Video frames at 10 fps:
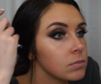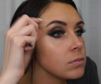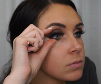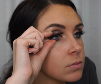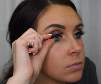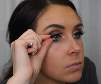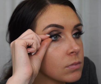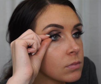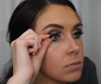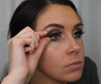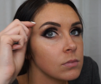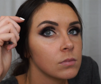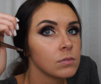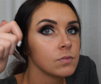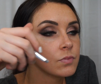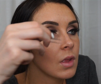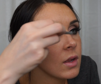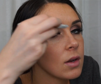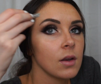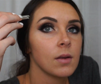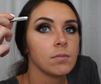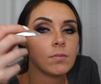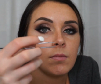(no one is talking)